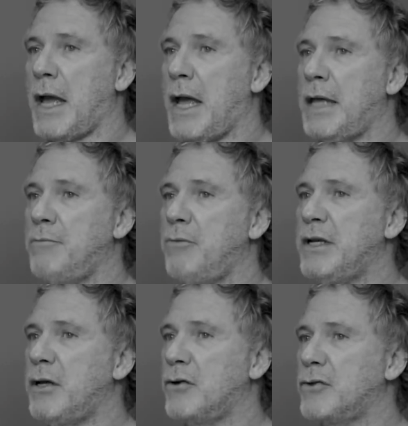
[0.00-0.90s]
And
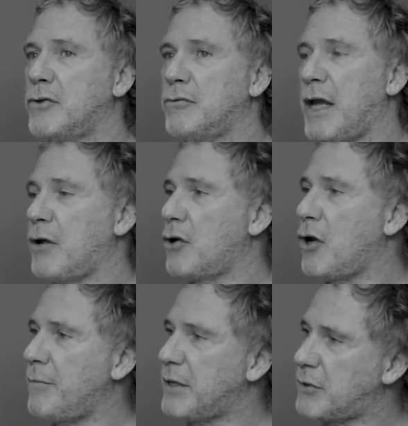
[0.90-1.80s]
bring also
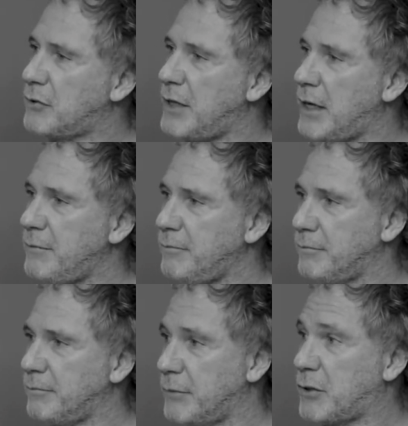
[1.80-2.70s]
economics to them,
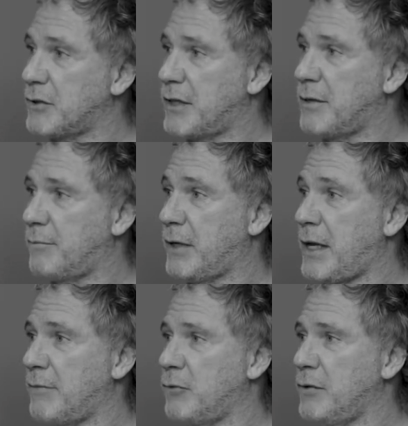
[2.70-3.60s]
because they
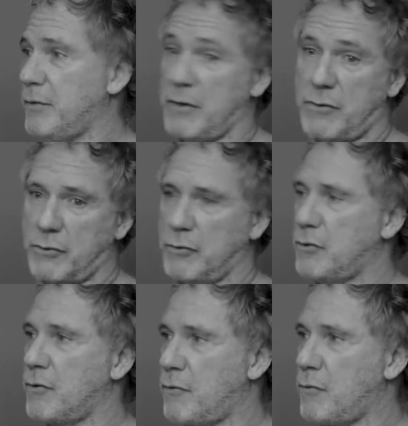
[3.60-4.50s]
began doing this, used
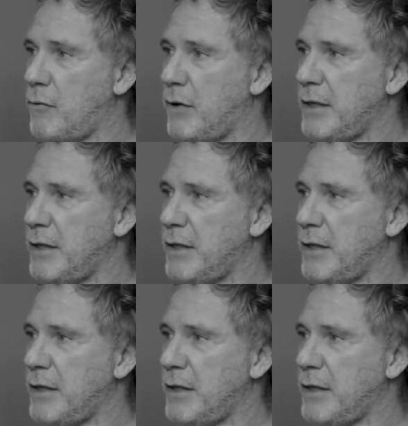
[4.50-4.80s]
to throw away.